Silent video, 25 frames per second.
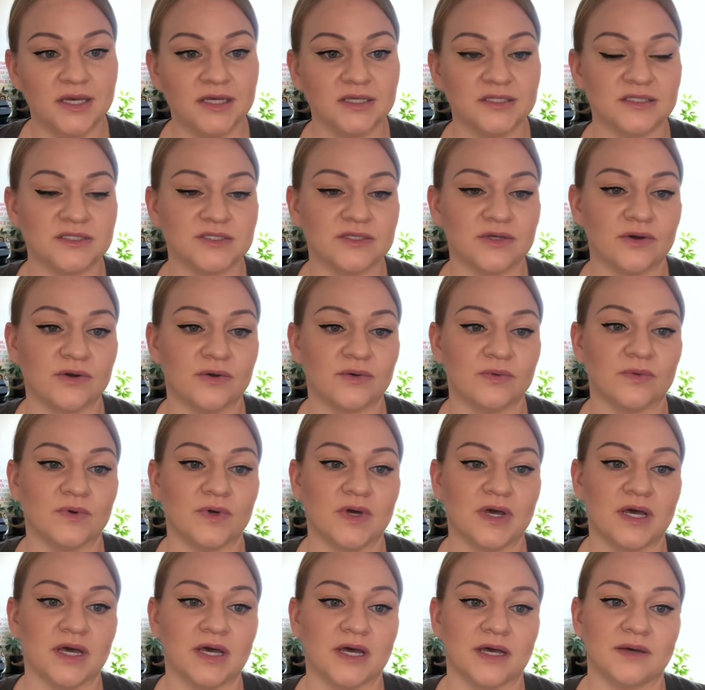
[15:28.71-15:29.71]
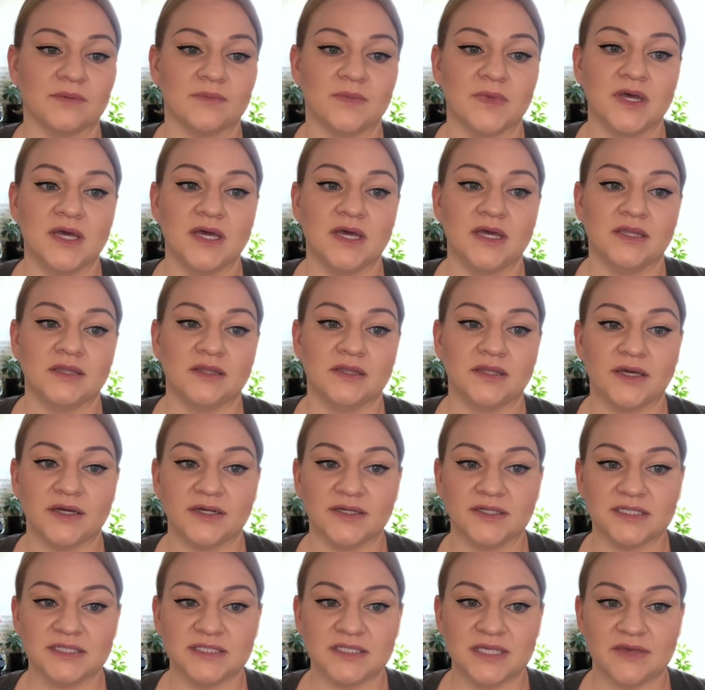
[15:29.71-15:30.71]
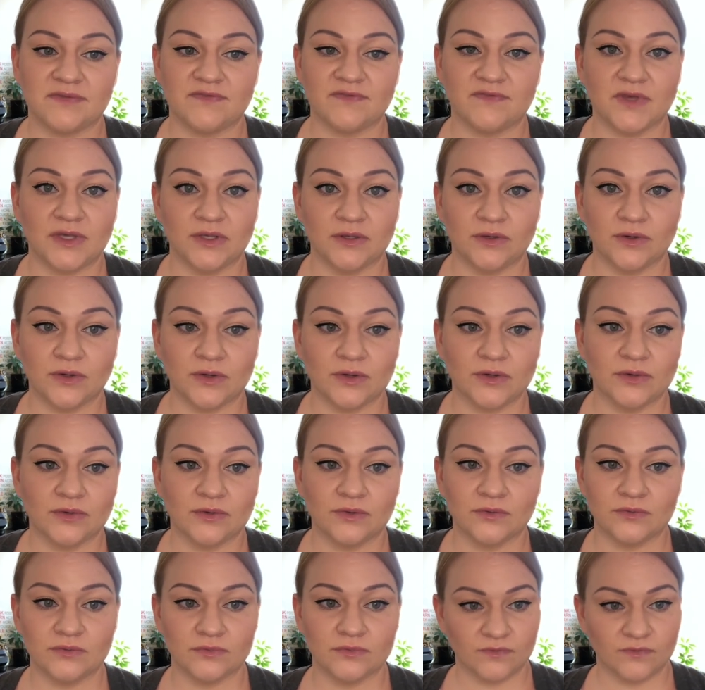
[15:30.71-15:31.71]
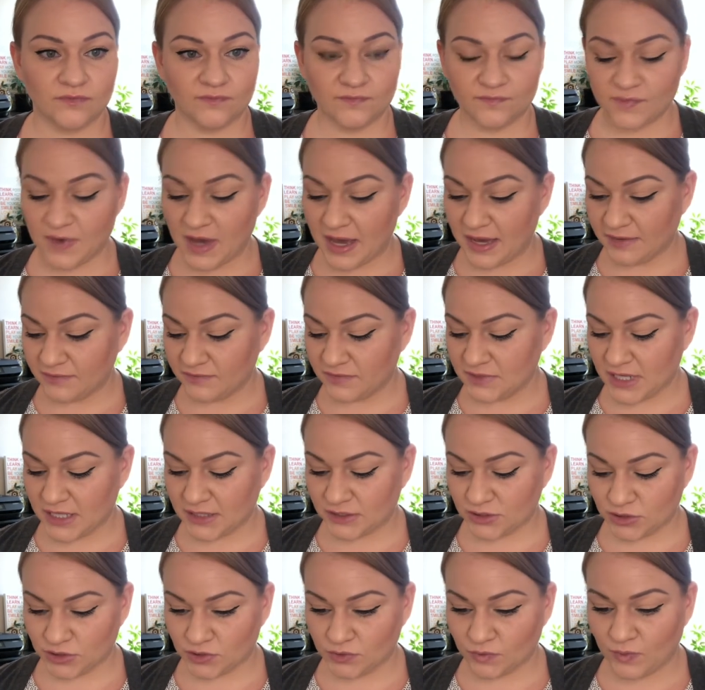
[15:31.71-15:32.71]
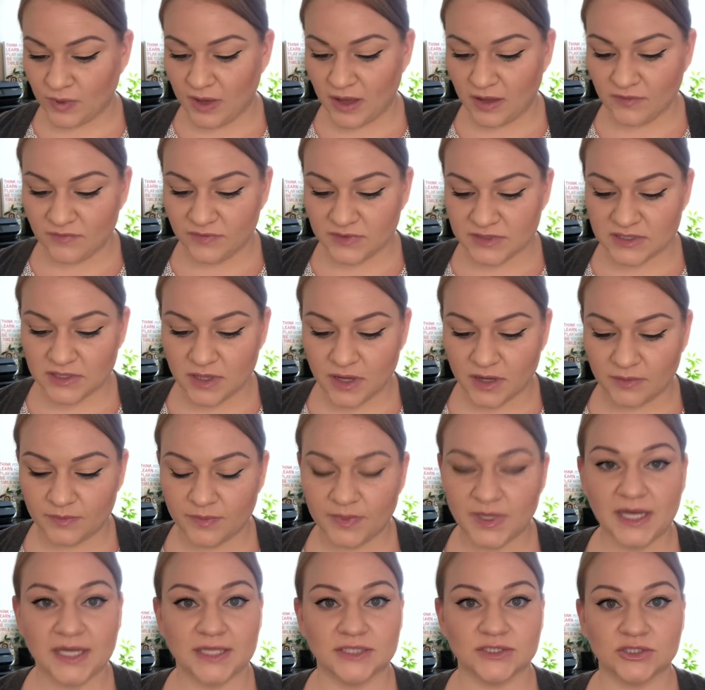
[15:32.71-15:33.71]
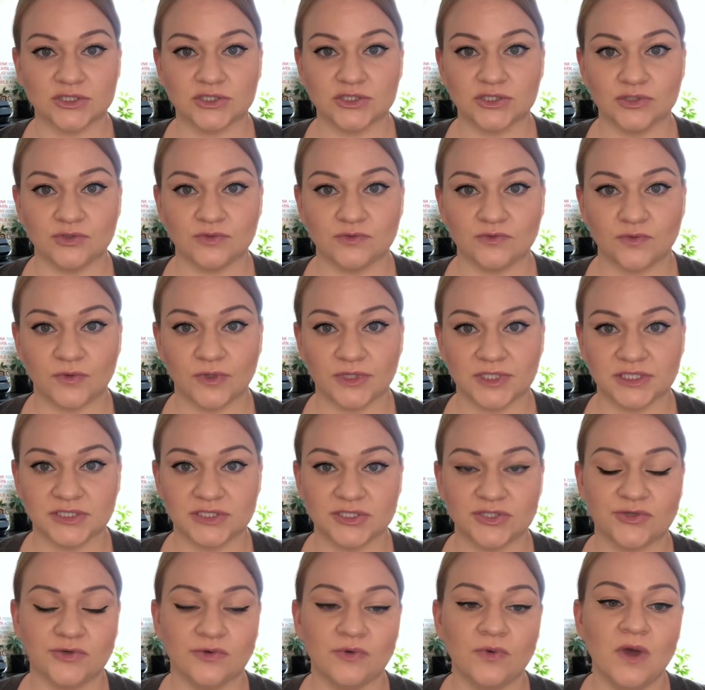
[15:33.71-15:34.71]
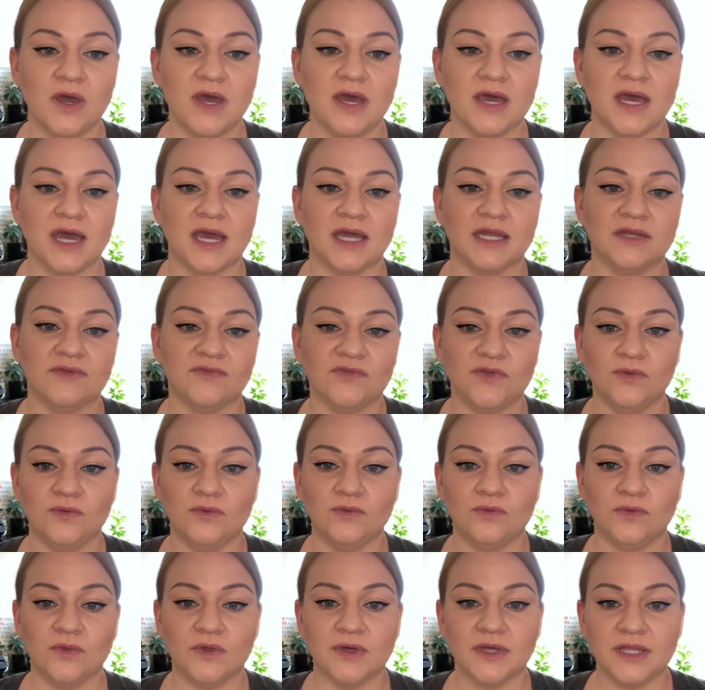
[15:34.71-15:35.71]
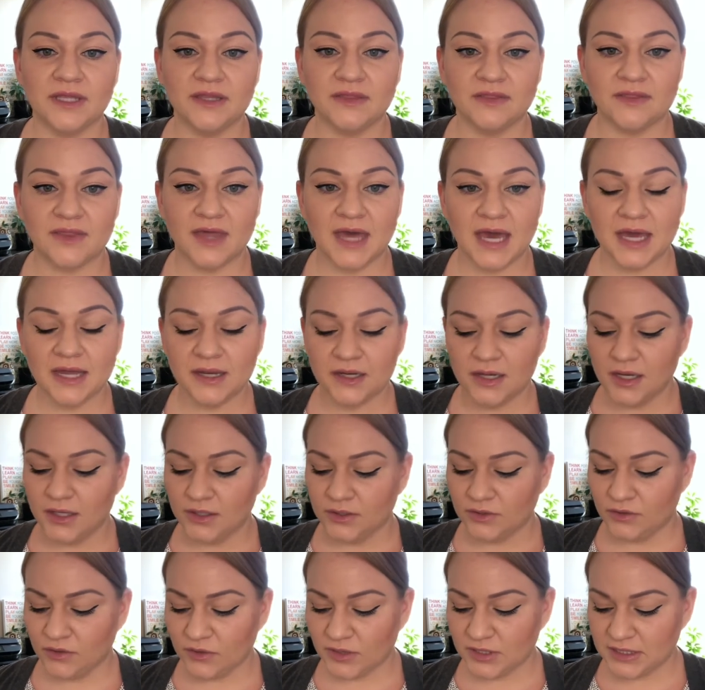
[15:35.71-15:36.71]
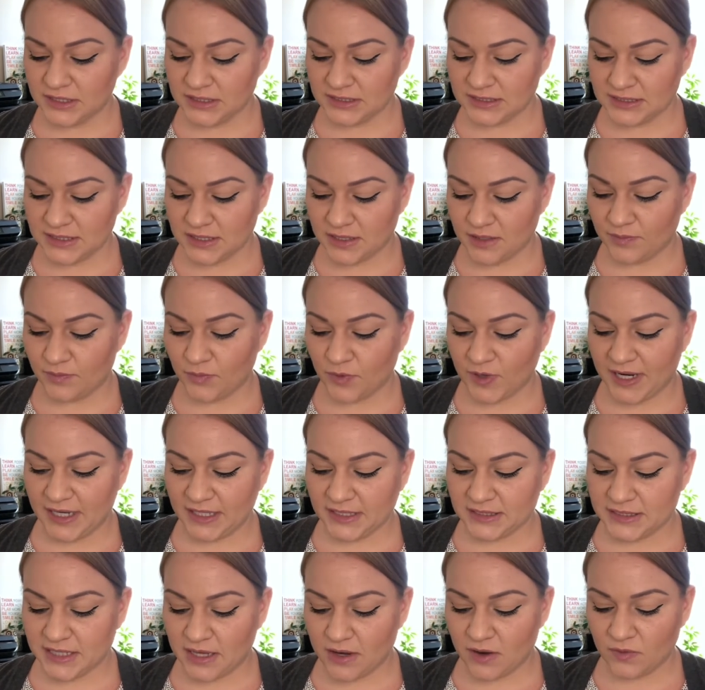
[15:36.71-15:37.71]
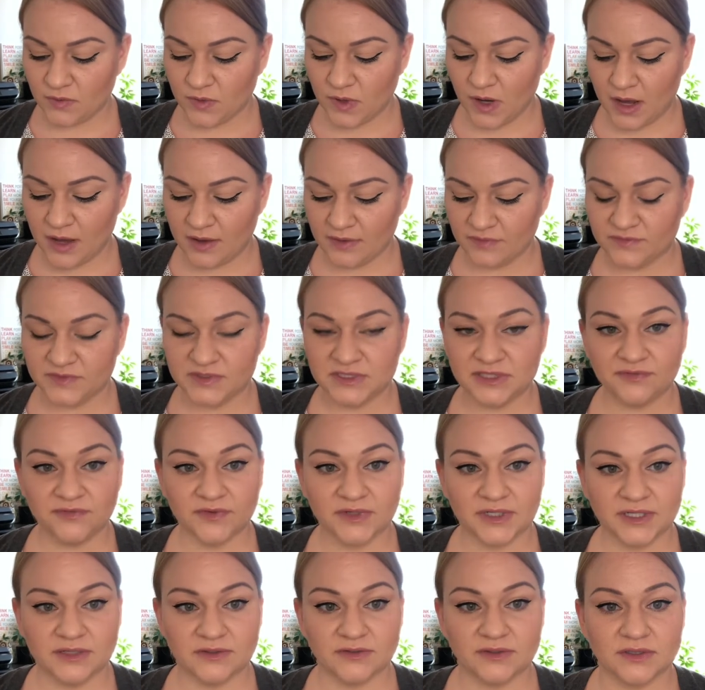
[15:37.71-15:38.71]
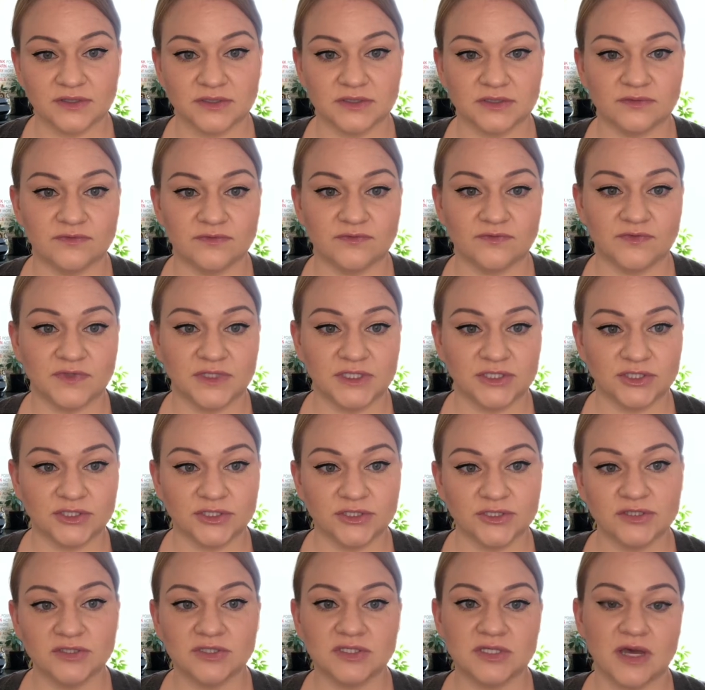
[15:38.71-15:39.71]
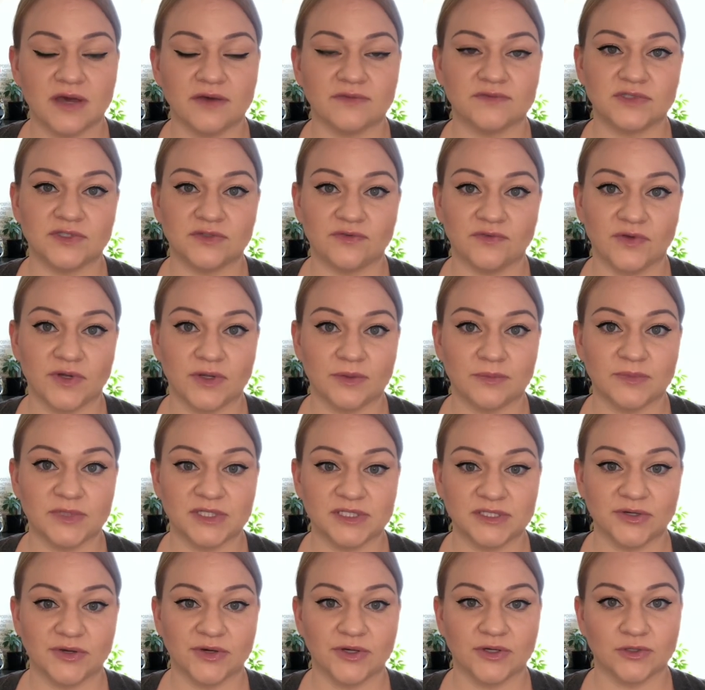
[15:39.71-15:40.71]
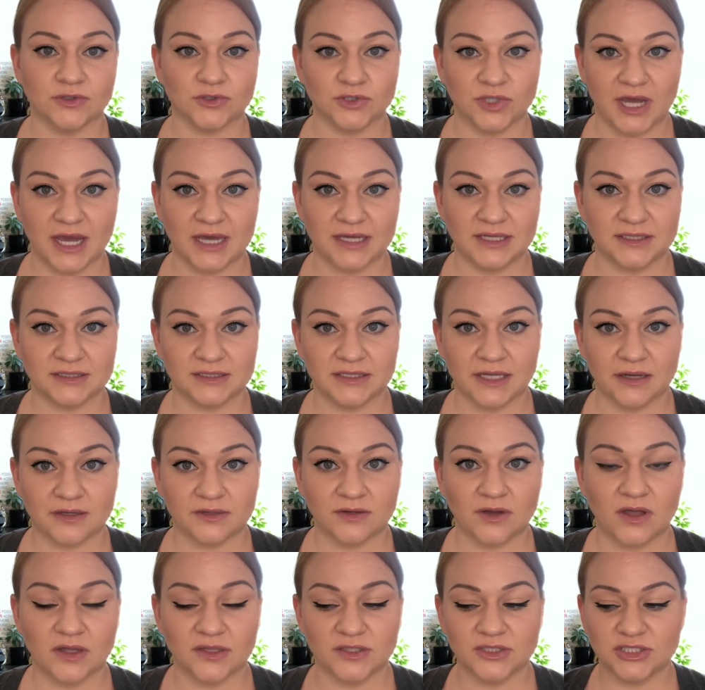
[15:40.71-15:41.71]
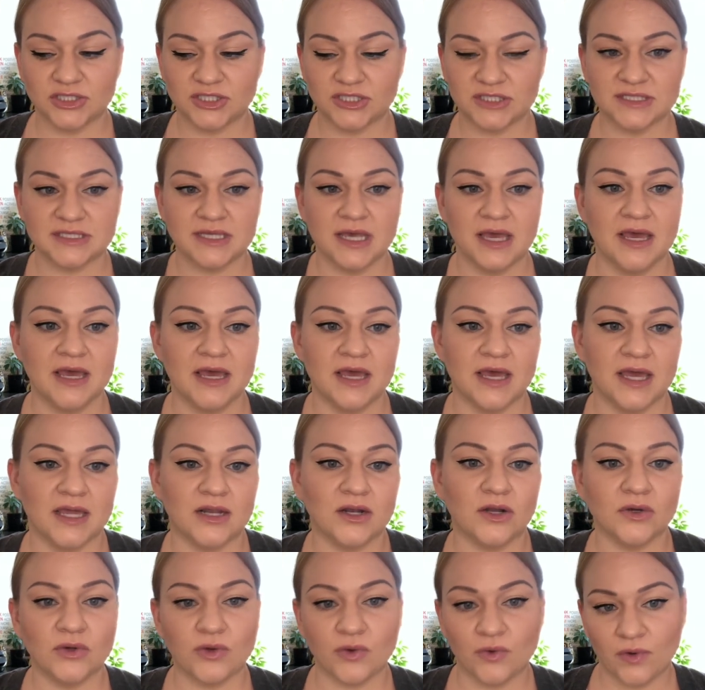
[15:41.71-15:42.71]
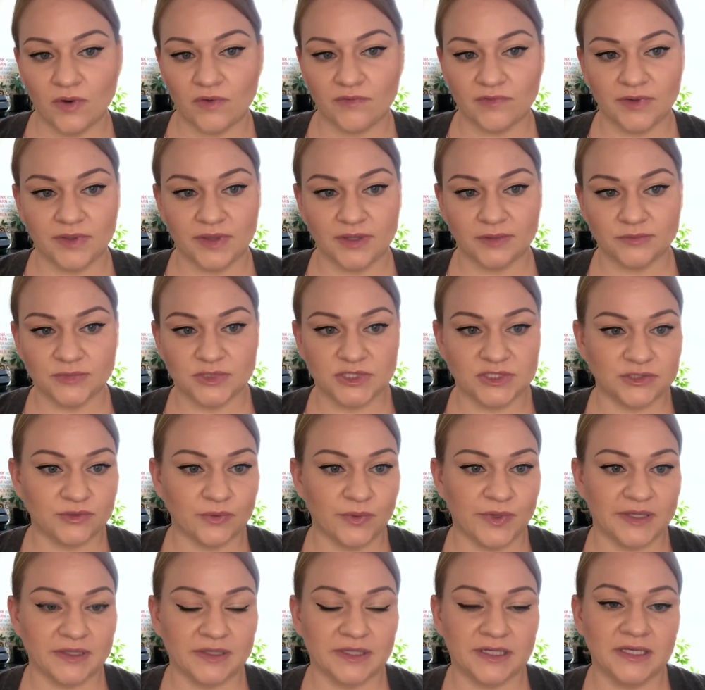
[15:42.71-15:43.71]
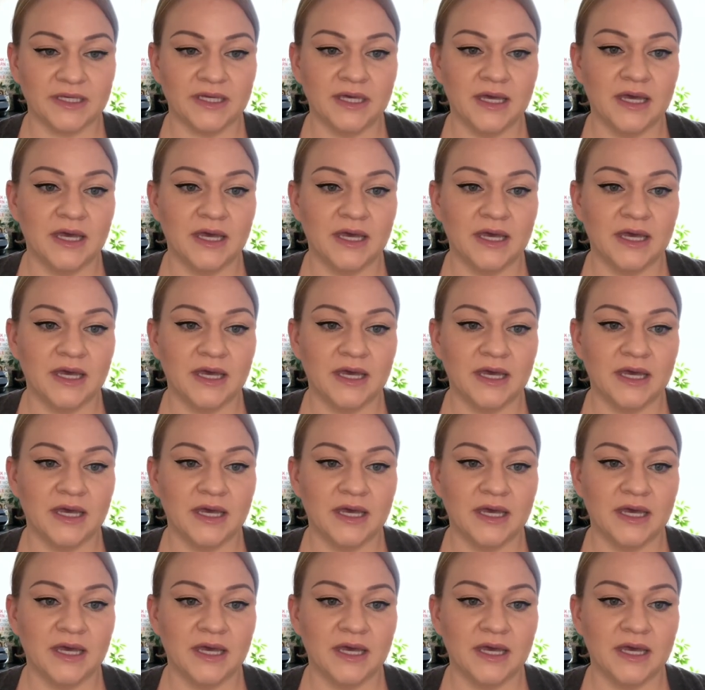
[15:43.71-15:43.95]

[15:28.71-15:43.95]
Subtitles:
So there is a figure 5-12, it's on page 242, and if you look at that, you're going to see a breakdown of different features of different material tracking technologies, and I'll go over them just quickly.